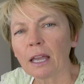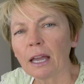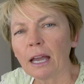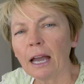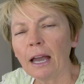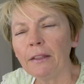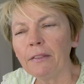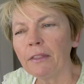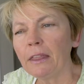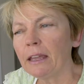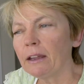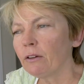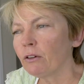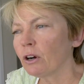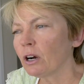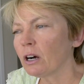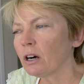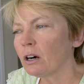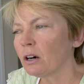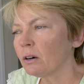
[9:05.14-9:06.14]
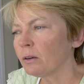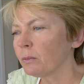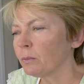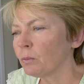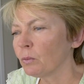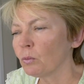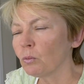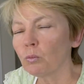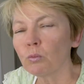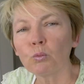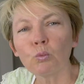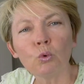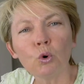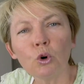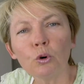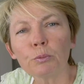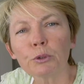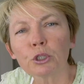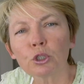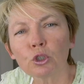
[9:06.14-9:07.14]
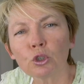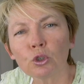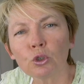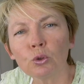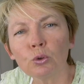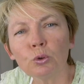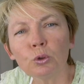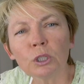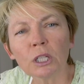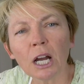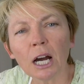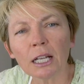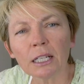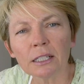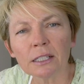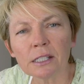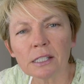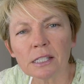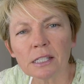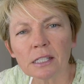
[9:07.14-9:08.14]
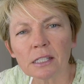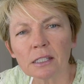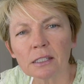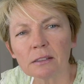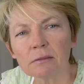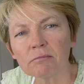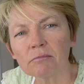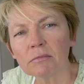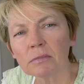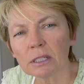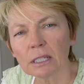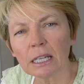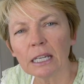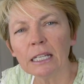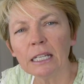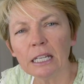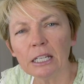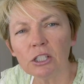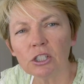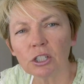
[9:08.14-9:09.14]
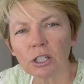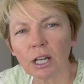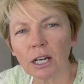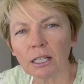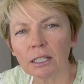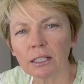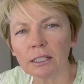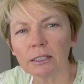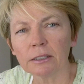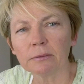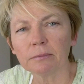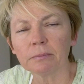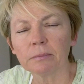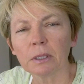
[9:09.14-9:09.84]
and there are warm and cool colours in each colour.